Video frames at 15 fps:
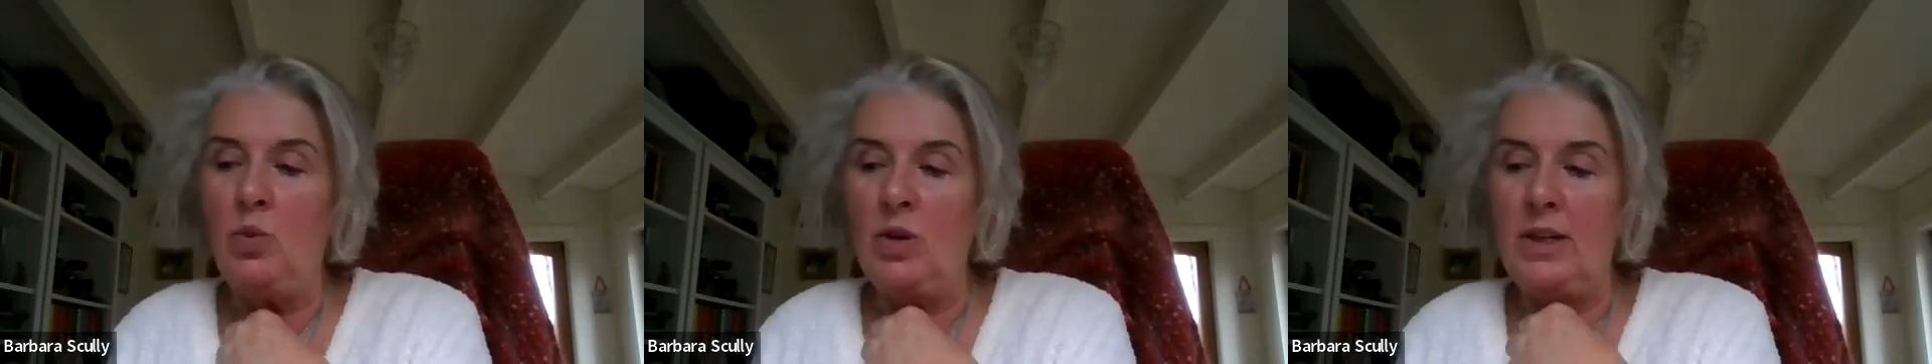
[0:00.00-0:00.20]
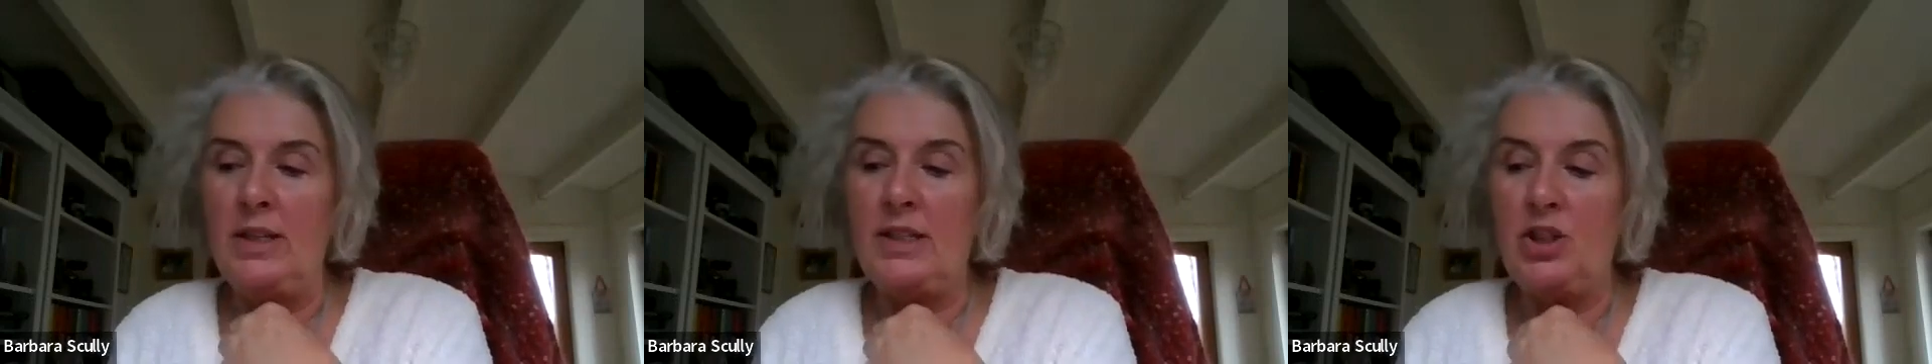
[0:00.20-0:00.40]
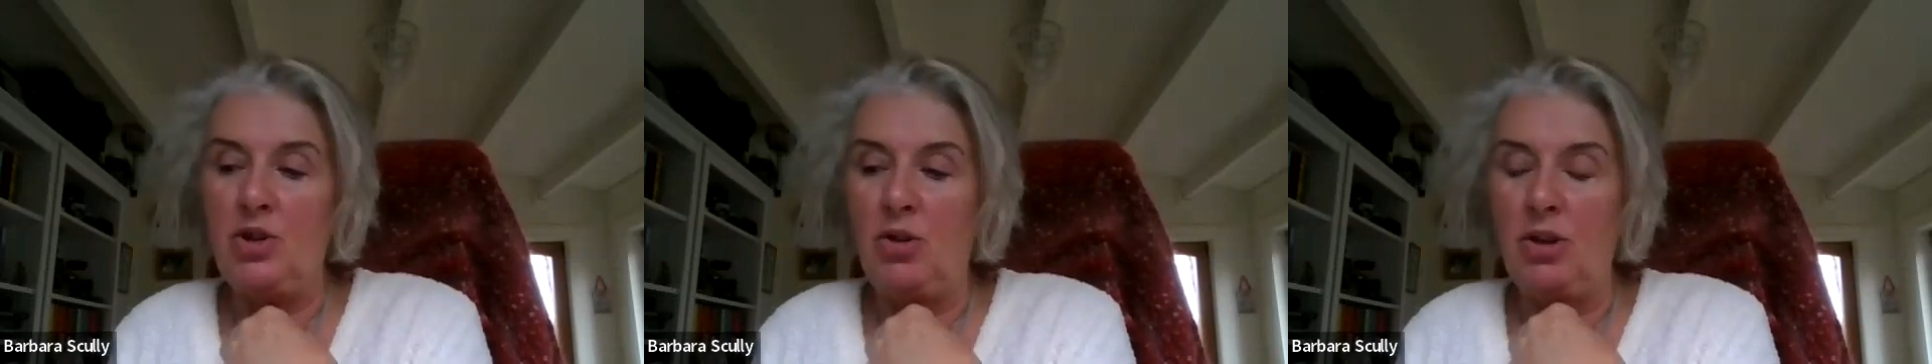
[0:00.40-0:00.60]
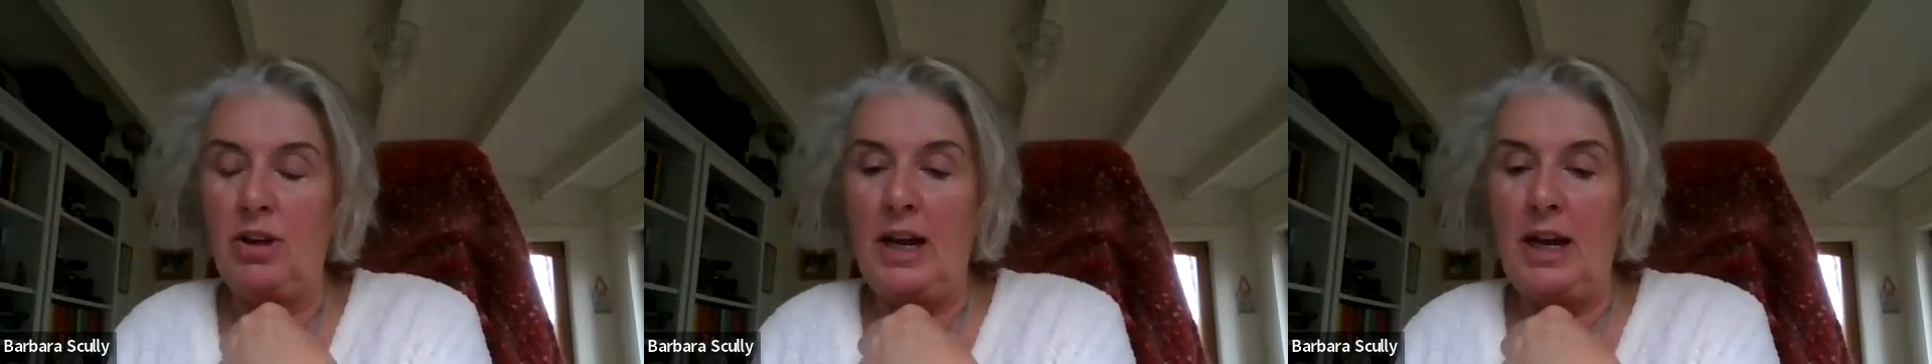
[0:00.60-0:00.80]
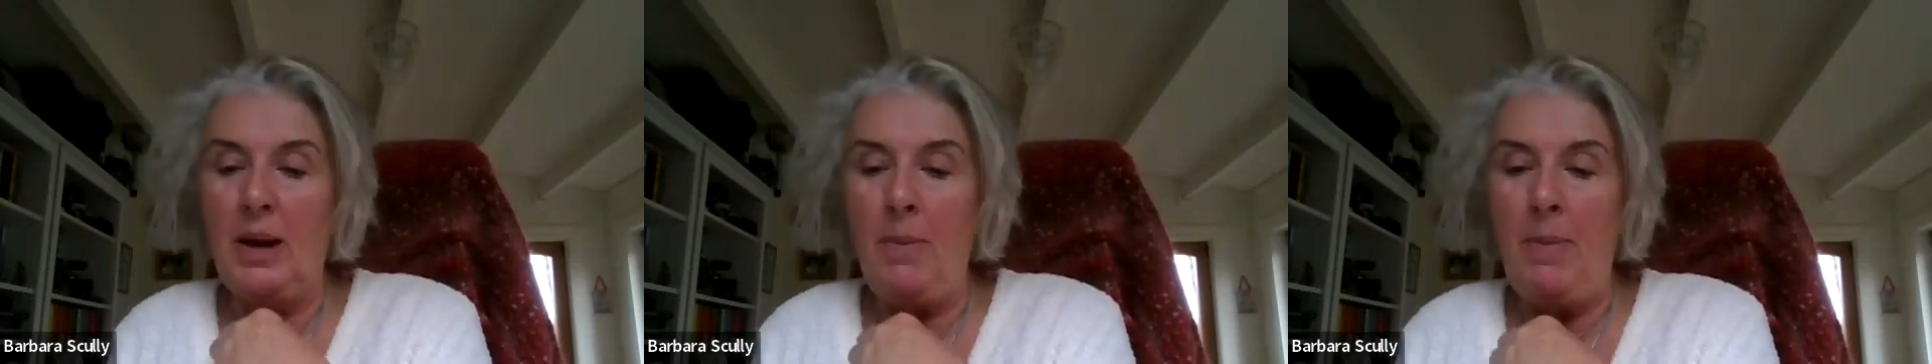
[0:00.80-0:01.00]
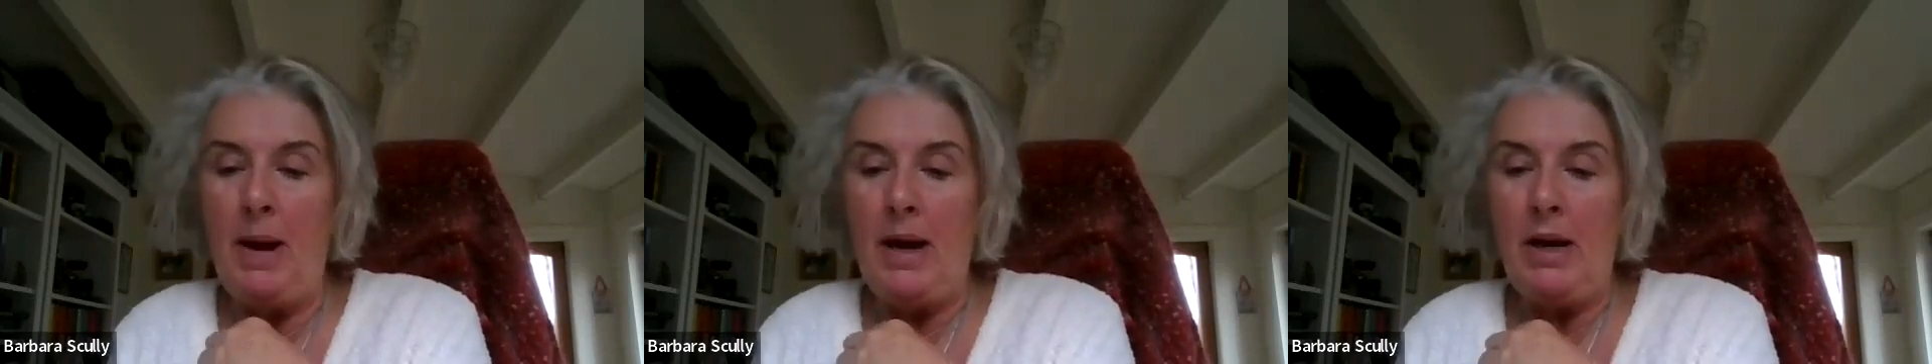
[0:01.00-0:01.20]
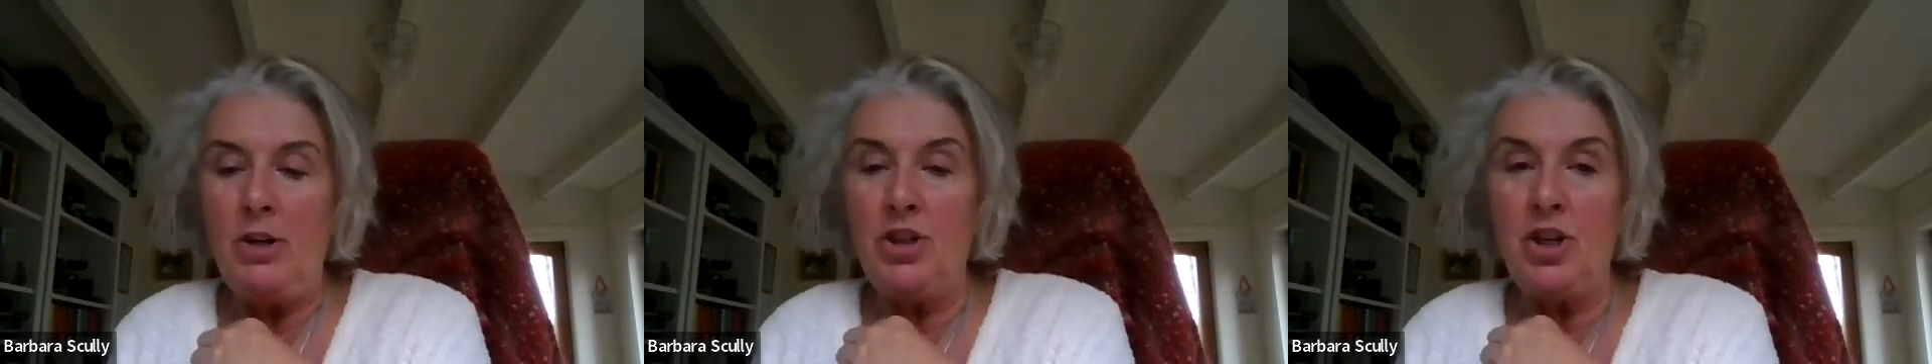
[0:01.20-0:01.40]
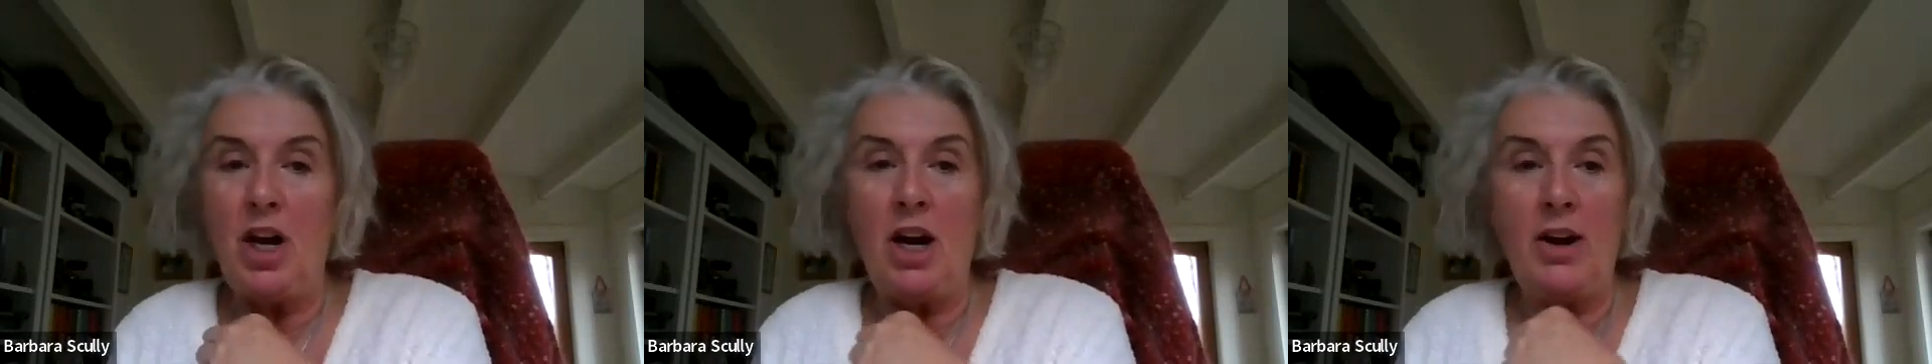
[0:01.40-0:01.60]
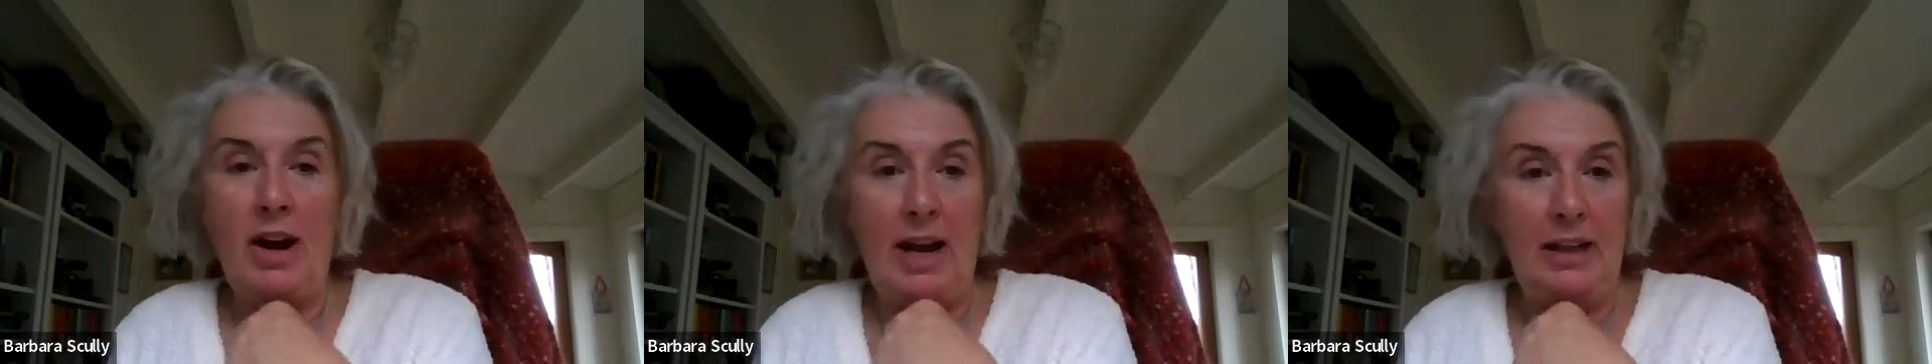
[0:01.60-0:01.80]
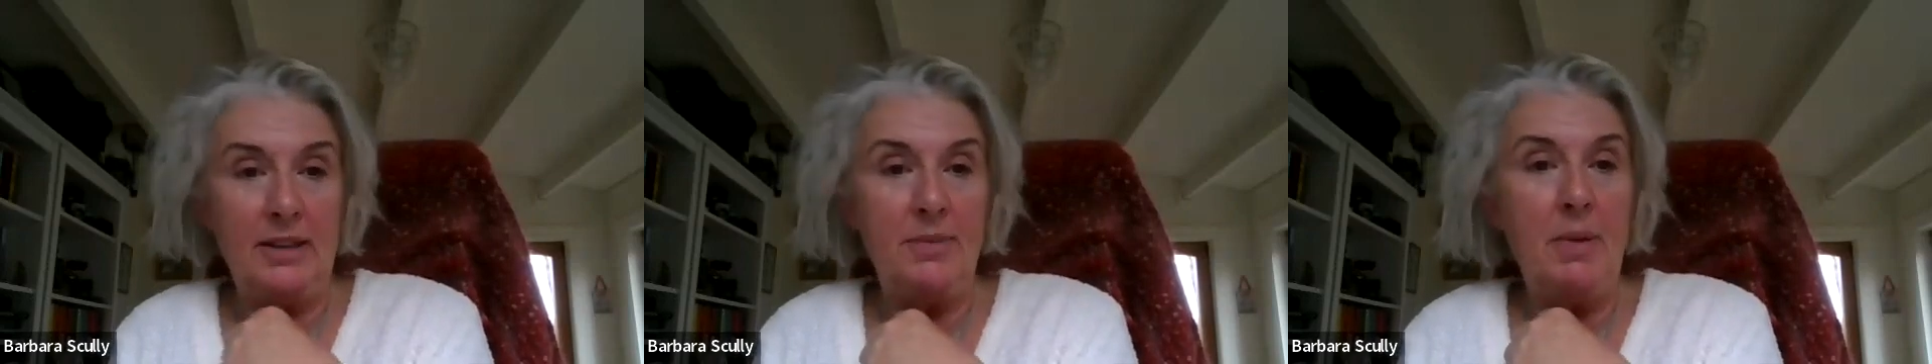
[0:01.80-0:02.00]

was talking about our health,